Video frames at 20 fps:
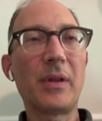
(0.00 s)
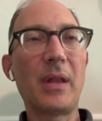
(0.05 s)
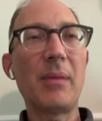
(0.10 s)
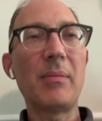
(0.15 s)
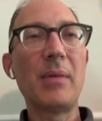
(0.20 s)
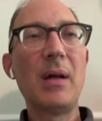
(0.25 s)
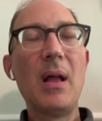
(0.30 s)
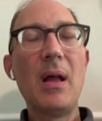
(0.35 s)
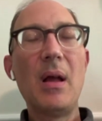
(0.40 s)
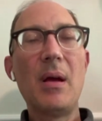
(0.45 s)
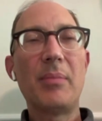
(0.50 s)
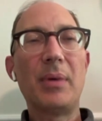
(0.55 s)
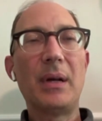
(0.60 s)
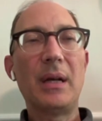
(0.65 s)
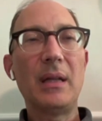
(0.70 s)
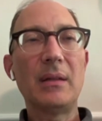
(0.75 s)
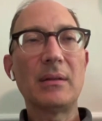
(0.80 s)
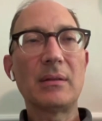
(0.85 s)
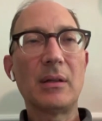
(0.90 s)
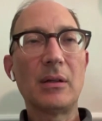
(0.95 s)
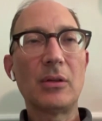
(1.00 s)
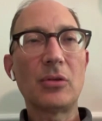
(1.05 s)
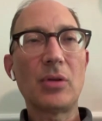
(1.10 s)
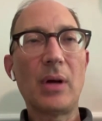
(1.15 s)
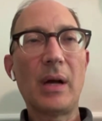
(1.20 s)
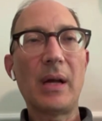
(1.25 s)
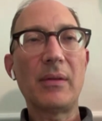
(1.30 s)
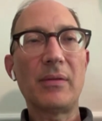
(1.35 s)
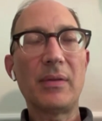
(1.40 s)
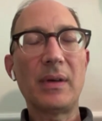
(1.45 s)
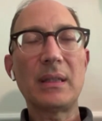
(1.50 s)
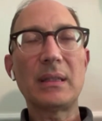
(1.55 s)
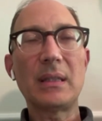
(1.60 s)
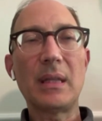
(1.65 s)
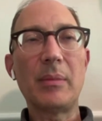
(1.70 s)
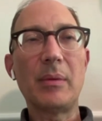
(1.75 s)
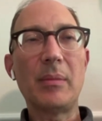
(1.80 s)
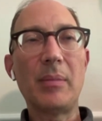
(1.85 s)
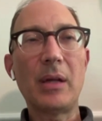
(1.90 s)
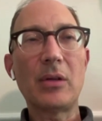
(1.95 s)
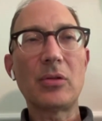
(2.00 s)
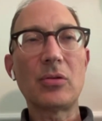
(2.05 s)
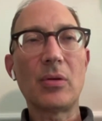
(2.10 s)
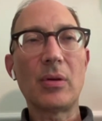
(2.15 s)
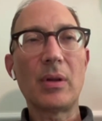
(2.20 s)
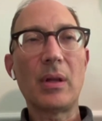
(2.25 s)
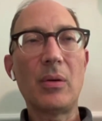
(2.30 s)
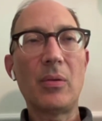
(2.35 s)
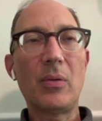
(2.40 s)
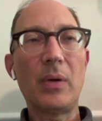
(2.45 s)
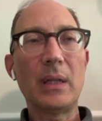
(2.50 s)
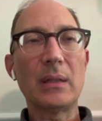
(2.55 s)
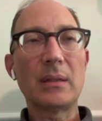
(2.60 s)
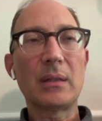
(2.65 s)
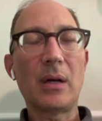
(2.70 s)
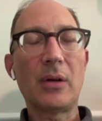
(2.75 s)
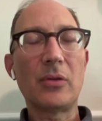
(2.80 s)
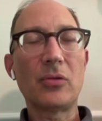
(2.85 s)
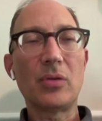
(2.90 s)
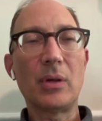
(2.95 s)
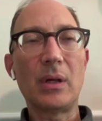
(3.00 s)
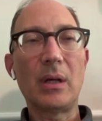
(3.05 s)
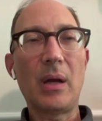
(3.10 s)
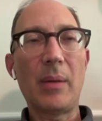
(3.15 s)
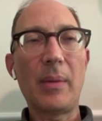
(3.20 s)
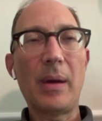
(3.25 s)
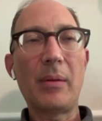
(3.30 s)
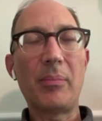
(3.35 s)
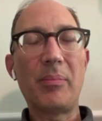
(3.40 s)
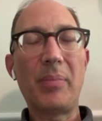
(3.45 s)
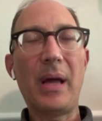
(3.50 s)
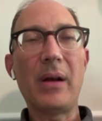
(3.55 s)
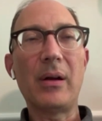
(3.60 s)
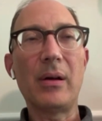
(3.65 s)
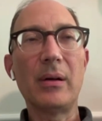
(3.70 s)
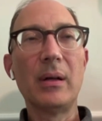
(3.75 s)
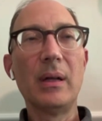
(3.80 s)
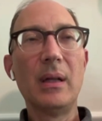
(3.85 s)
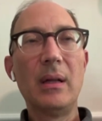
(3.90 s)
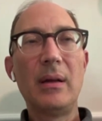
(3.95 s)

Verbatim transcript: for them, but he's going to try and fix them and make sure that we as a country come out better